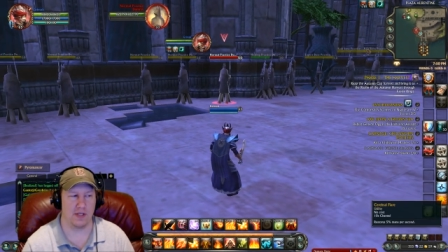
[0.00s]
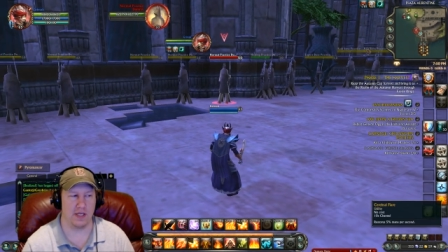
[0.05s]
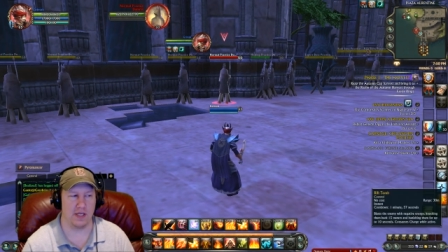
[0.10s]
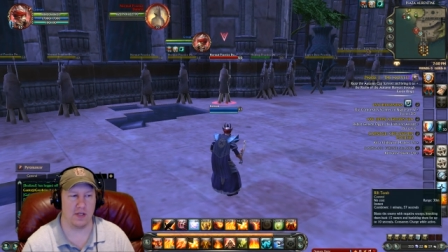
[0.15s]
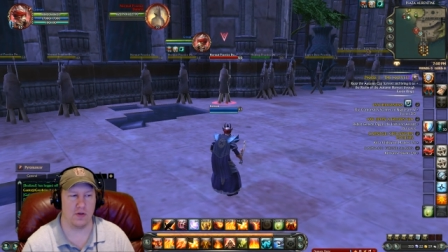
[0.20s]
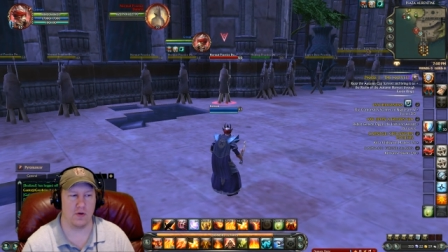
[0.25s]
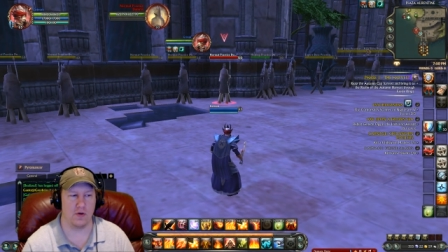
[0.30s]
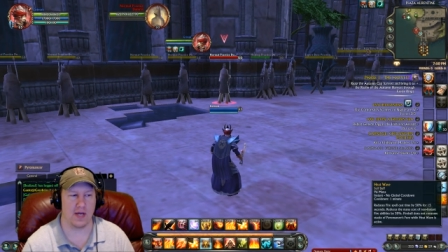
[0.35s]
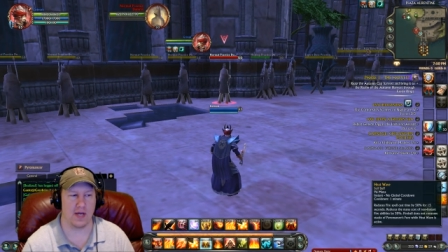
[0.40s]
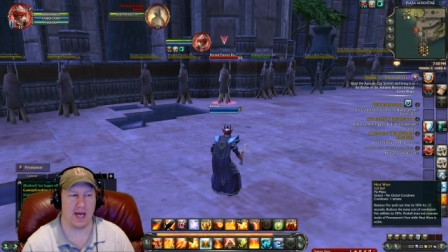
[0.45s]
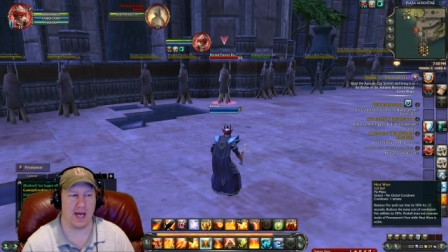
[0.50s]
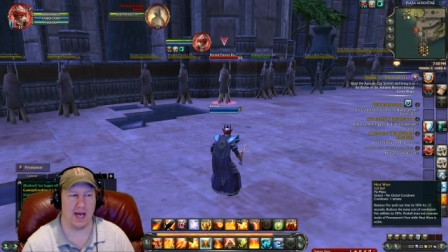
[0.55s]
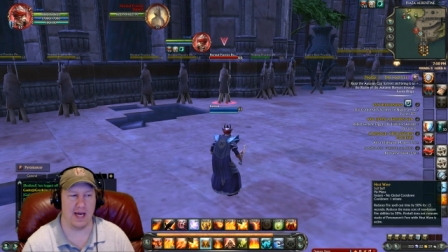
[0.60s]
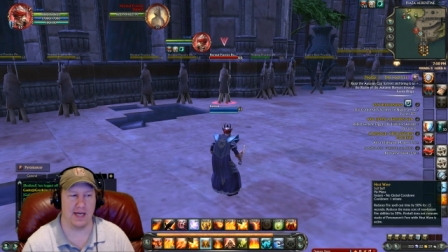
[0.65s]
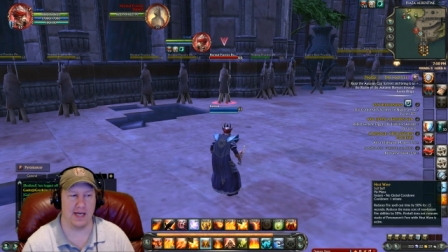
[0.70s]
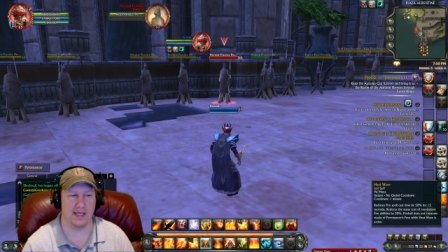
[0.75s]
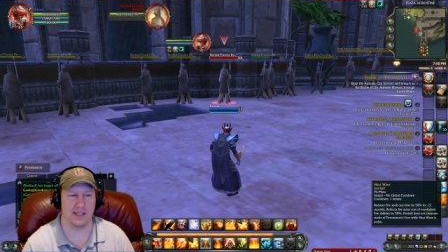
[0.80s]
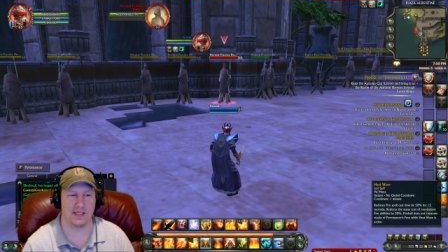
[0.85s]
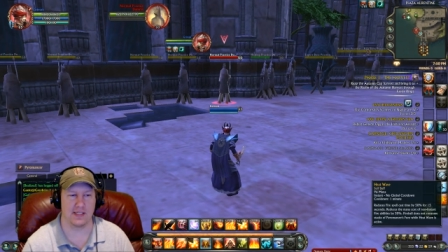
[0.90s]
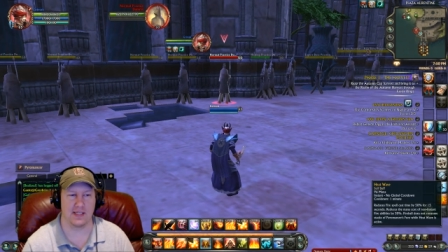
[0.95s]
that you
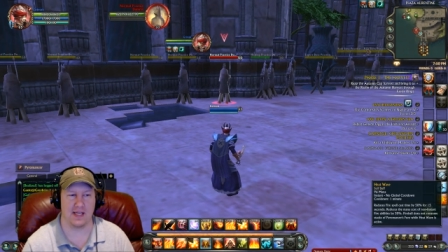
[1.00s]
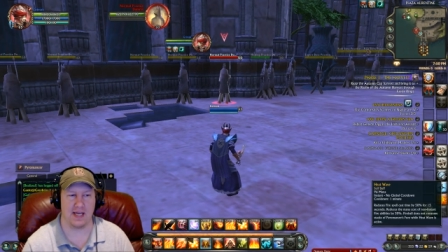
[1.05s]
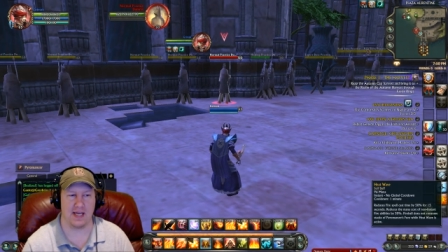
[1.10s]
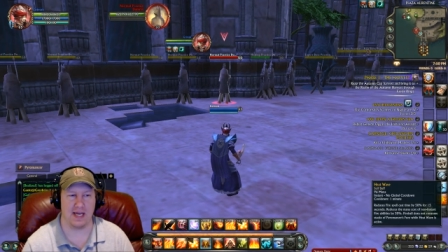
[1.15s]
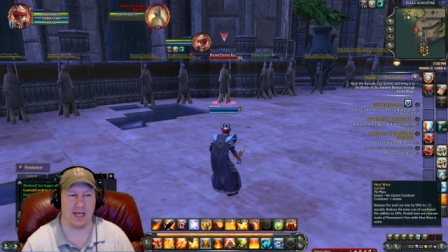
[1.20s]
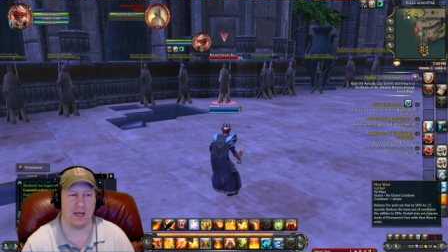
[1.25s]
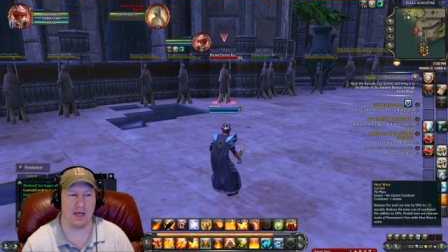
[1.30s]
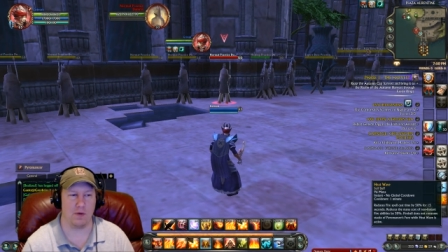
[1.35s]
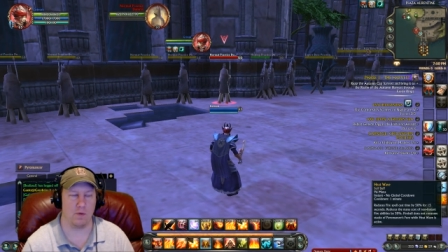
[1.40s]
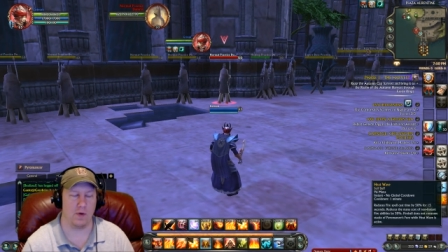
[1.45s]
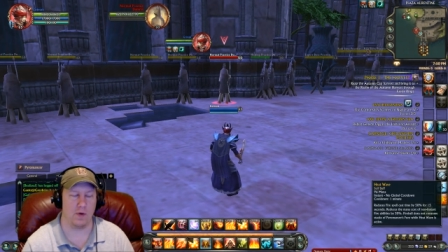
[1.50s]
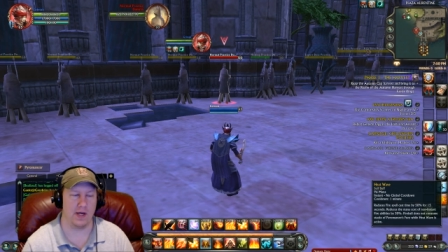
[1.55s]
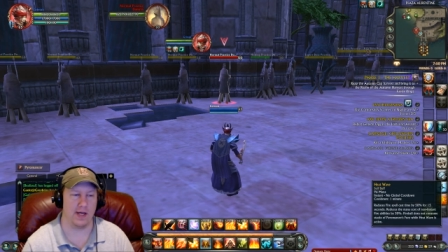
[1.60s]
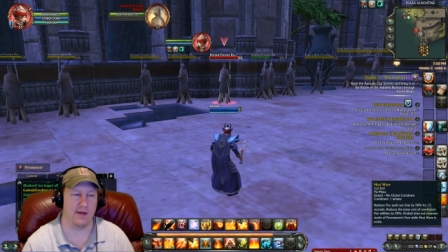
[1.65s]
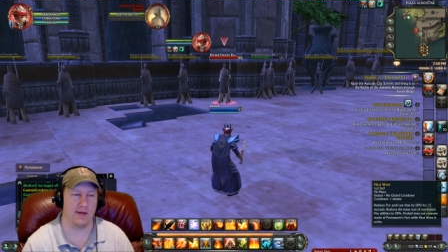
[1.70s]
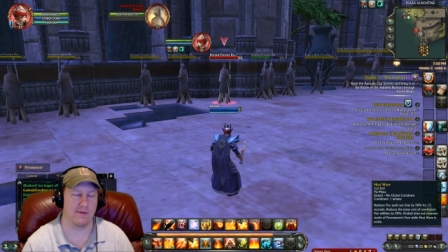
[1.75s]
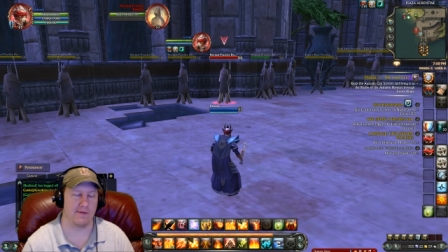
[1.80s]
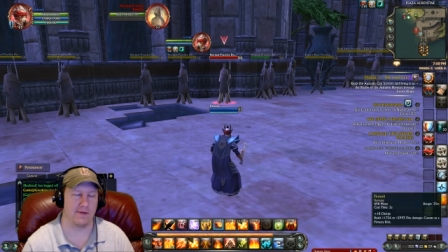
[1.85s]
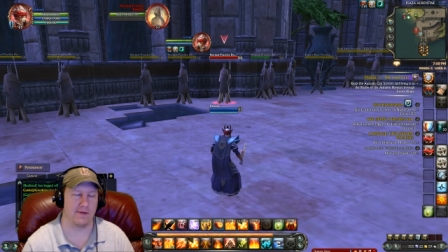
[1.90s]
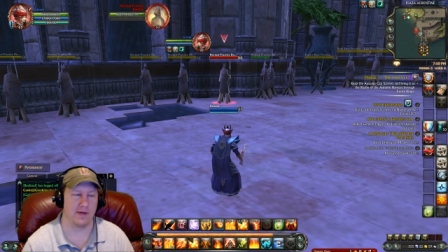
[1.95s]
cast Heat
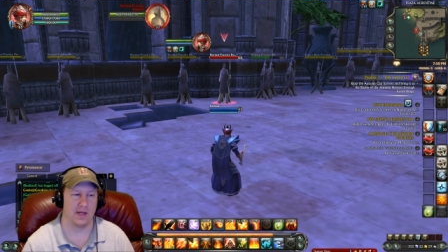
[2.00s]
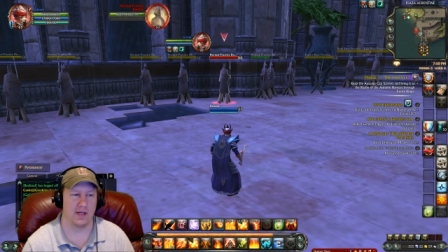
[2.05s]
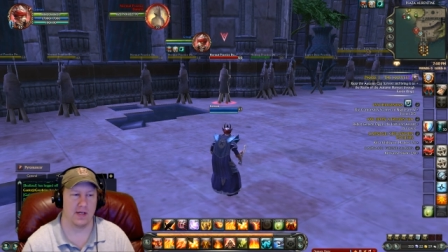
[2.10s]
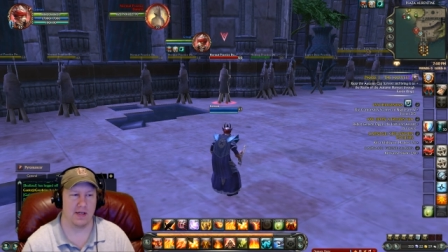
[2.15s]
Wave.